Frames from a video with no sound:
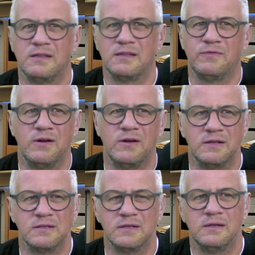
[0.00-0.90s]
define
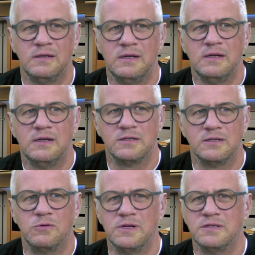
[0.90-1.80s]
it as an
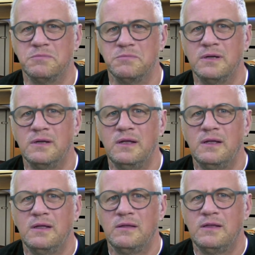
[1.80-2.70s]
organism, but
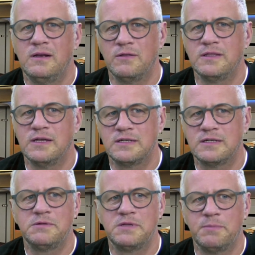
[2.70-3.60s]
there
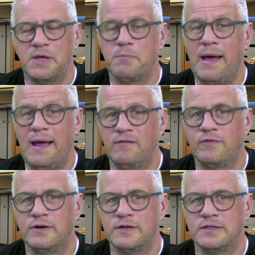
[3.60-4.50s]
seems to be a pattern
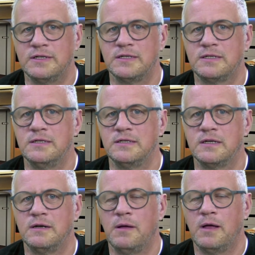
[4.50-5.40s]
for its existence
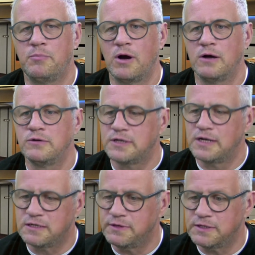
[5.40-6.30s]
and a
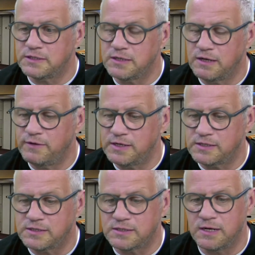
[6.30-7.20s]
process of its
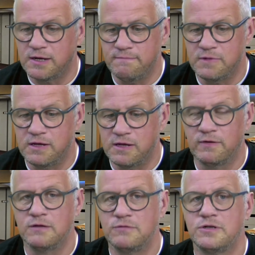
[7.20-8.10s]

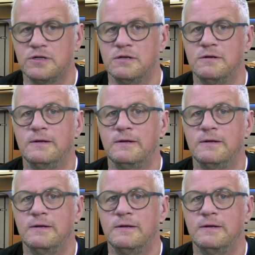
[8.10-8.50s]
evolution.